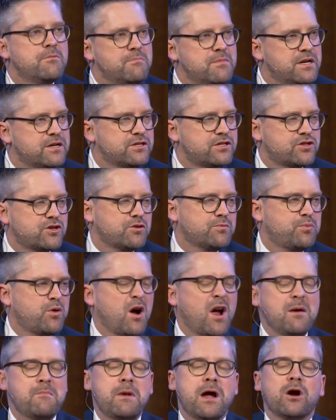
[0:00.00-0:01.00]
minister
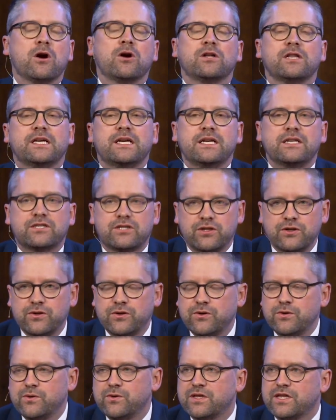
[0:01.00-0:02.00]
primarily
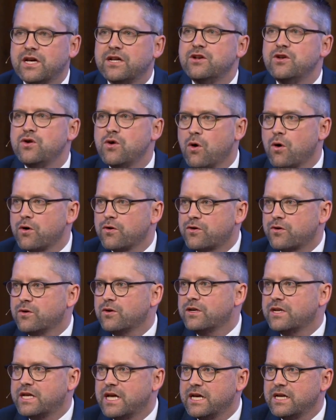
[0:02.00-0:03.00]
to the
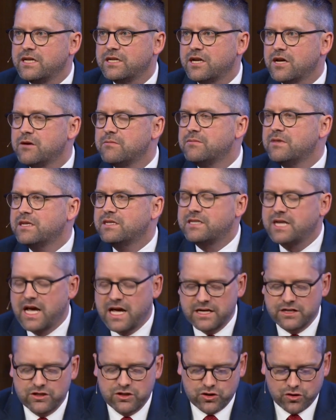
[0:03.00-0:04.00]
northern kingdom, the
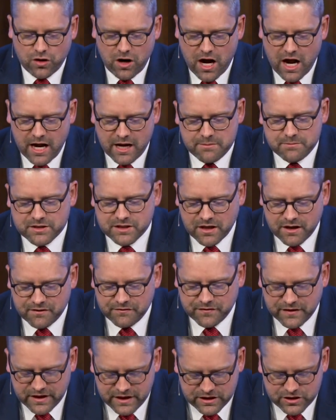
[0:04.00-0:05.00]
10 tribes
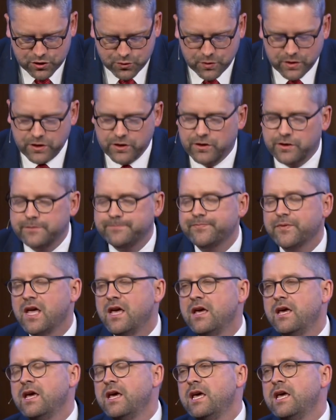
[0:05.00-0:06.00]
of Israel.
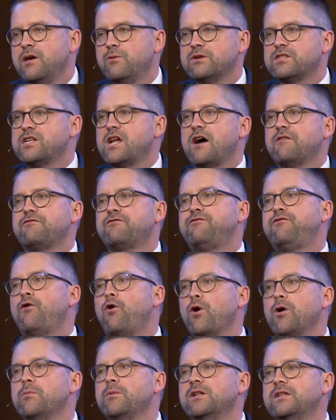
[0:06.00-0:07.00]
He was not
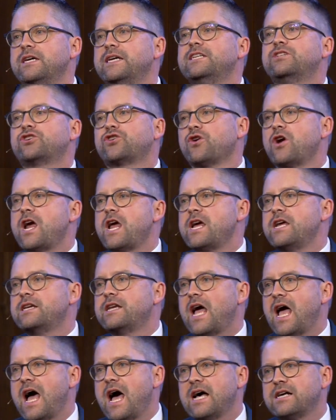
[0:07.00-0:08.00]
formally trained
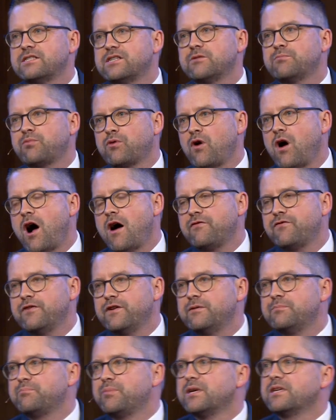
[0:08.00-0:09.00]
as a
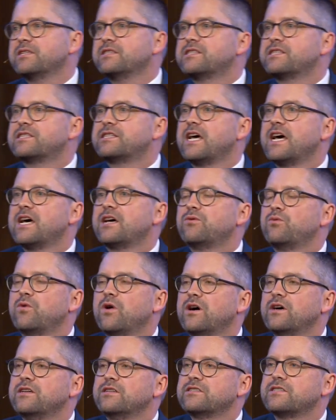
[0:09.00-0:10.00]
prophet, but instead
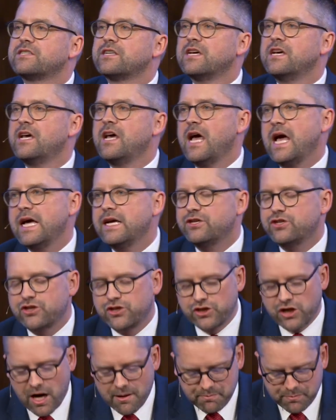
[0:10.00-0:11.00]
was a
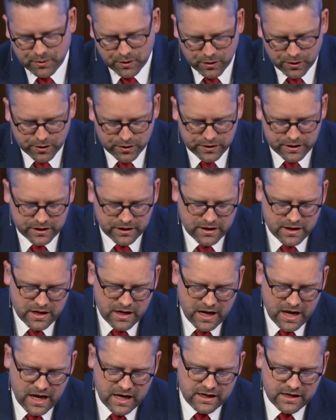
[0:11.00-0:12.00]
shepherd
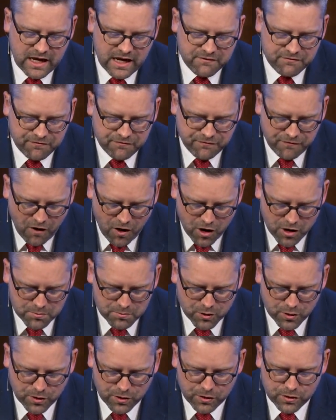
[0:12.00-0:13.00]
and a
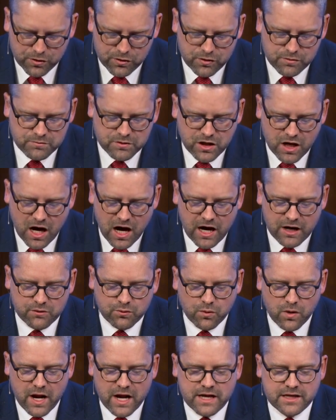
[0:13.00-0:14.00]
farmer whom God
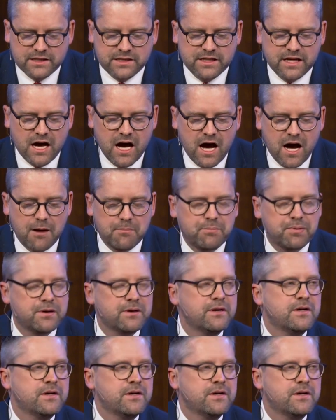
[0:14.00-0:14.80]
raised up